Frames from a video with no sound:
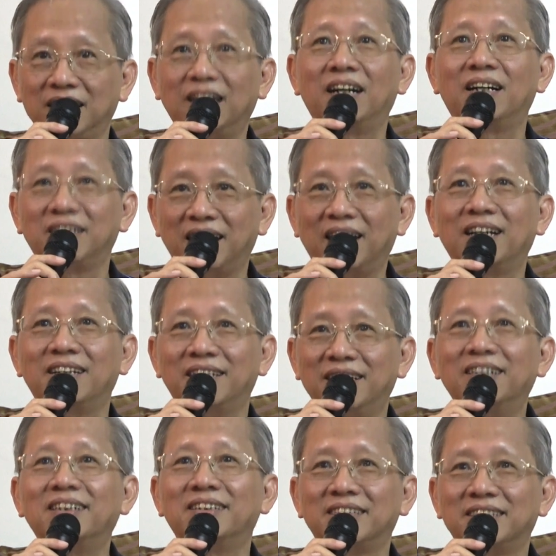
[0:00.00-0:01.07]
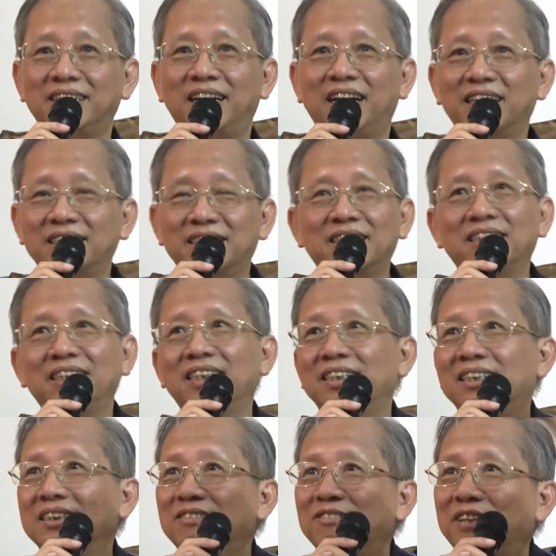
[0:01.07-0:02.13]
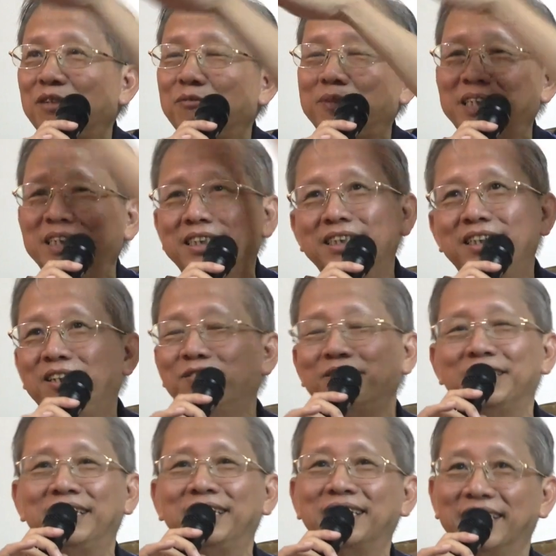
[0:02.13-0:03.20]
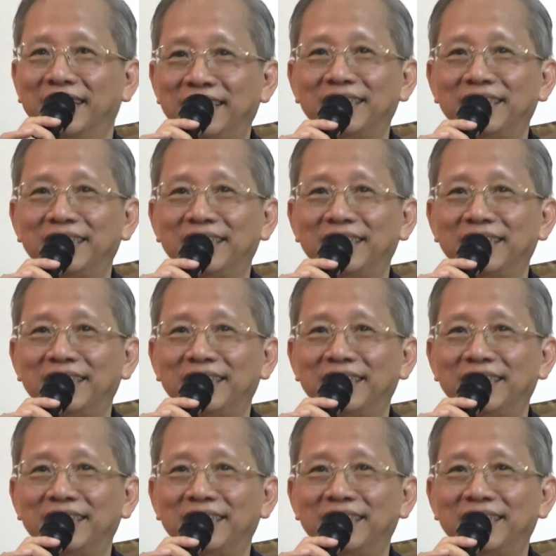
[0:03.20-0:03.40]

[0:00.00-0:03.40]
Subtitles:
Yeah. The and external vibration, everything.